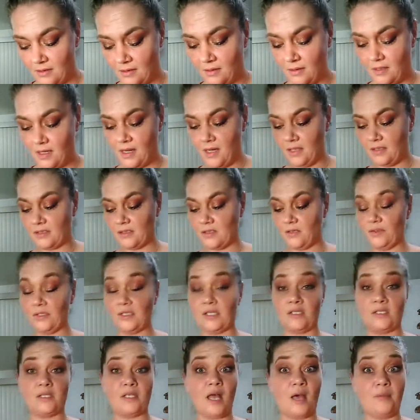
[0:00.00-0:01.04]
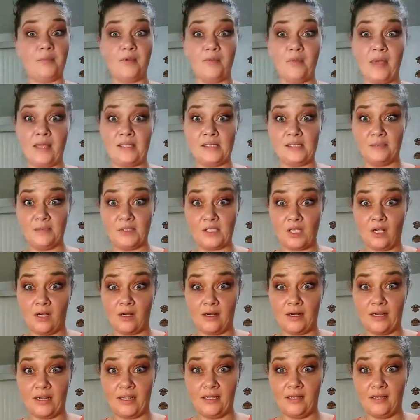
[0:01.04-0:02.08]
All right, so it's a sloppy mess. I'm
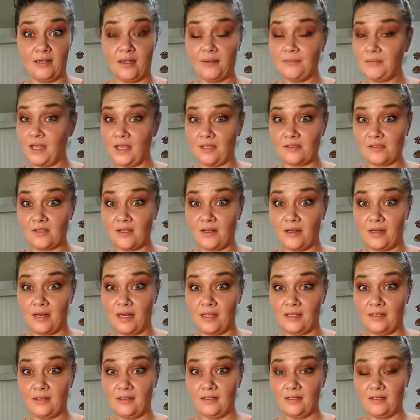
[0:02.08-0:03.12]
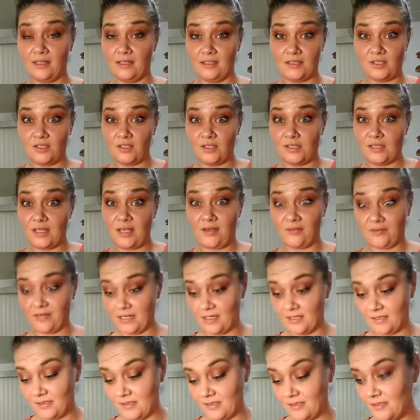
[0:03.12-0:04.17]
sorry. I'm not sorry. It's just how it
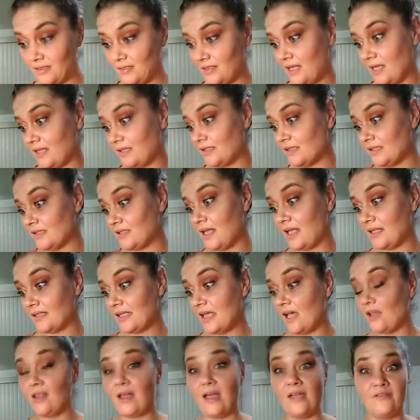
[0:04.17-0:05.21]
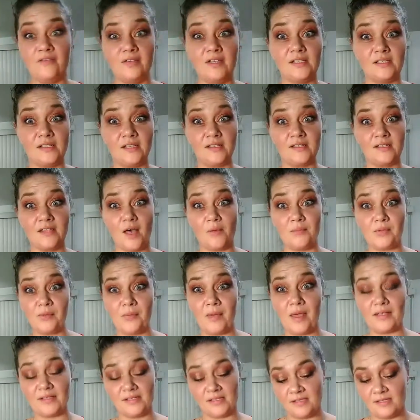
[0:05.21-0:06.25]
is. That's how life is, a sloppy
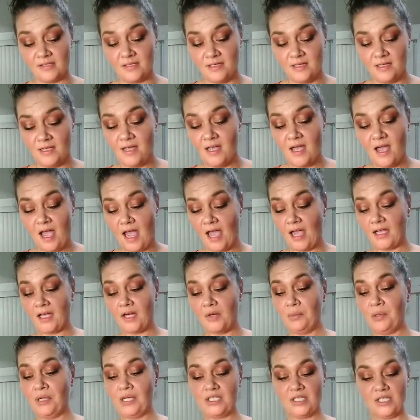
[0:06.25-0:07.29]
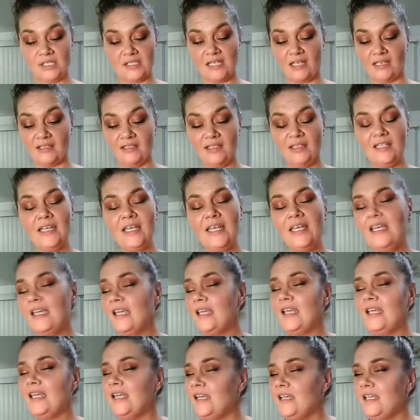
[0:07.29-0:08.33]
mess. I'm going to put just a
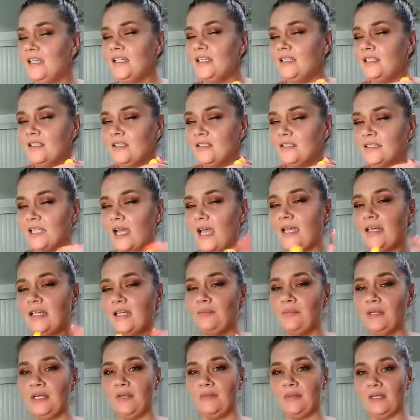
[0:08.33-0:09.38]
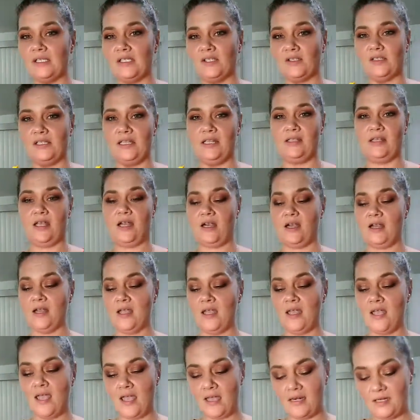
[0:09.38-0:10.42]
little tiny bit of mustard in there,
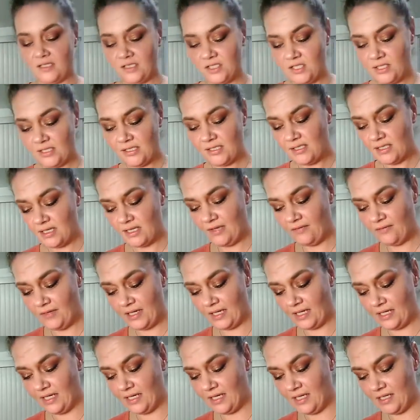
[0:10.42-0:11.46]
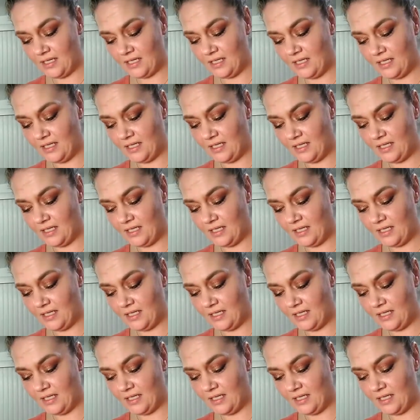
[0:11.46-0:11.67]
and it's just to give it a kick.